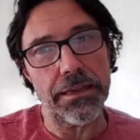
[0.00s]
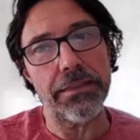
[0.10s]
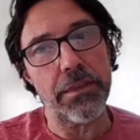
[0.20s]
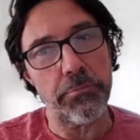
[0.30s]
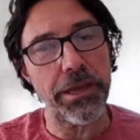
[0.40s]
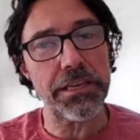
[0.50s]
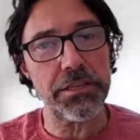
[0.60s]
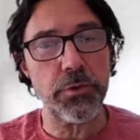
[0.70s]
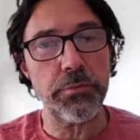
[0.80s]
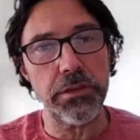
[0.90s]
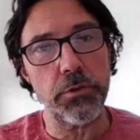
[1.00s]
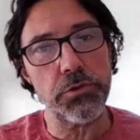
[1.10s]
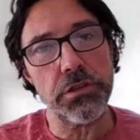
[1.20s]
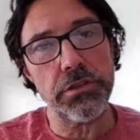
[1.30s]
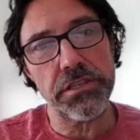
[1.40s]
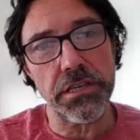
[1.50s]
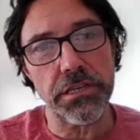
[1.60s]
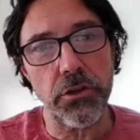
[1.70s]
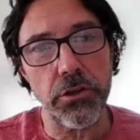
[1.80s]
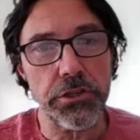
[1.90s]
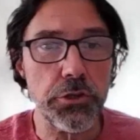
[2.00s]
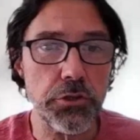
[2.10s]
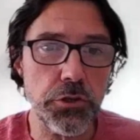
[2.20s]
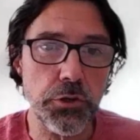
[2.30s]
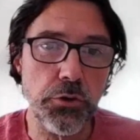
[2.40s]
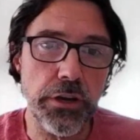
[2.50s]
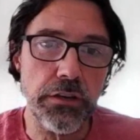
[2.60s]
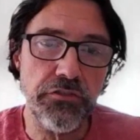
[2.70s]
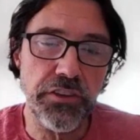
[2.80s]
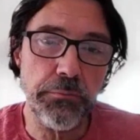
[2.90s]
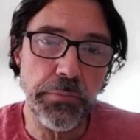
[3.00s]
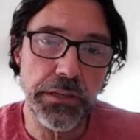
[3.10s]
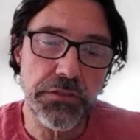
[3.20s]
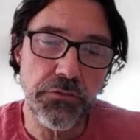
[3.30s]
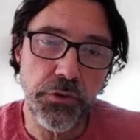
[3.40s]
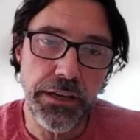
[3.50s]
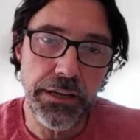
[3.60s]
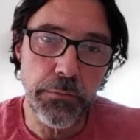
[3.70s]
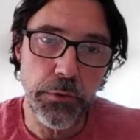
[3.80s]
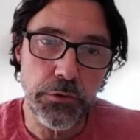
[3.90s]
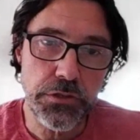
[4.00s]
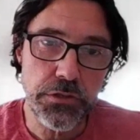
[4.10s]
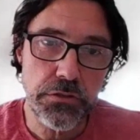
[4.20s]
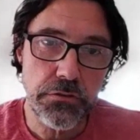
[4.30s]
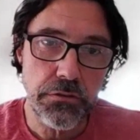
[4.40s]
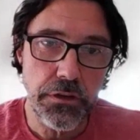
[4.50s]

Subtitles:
in the past, we've been using this technology to create Fitbits for animals,